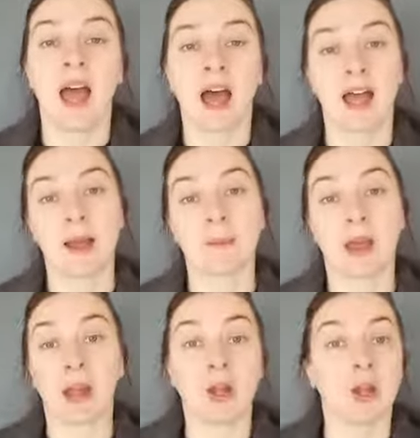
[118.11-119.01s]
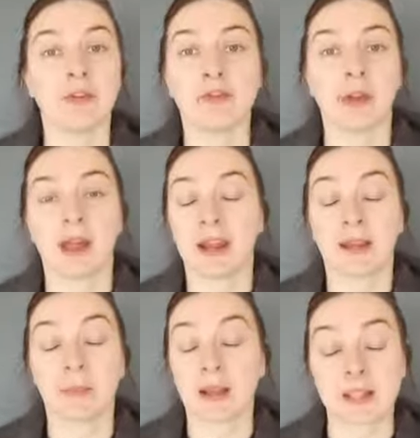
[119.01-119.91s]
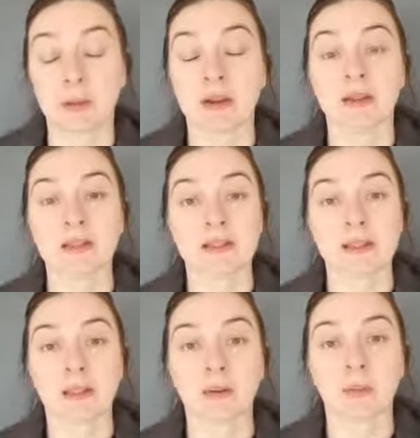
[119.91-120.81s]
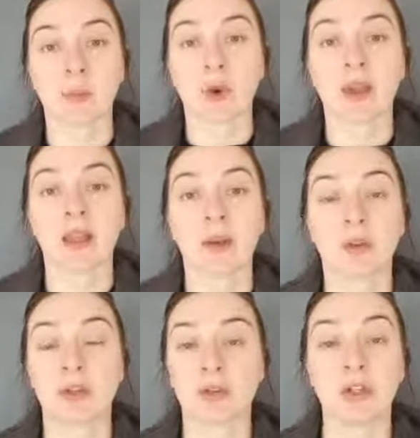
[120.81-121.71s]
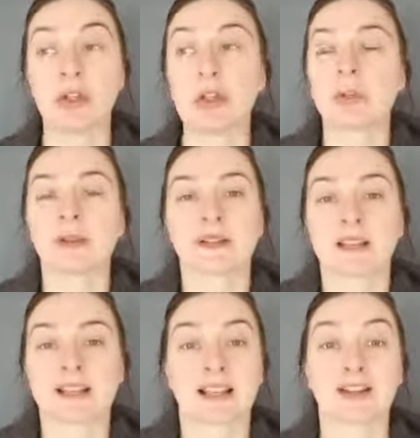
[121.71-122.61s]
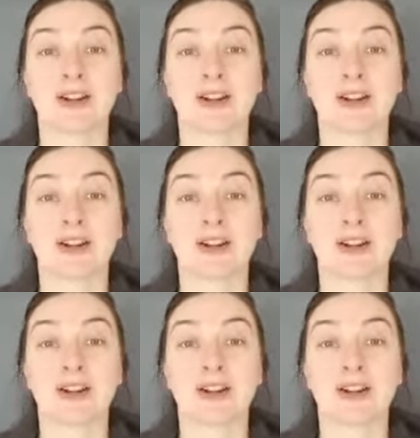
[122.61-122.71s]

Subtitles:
I love and I'm experienced at working with new buildings as an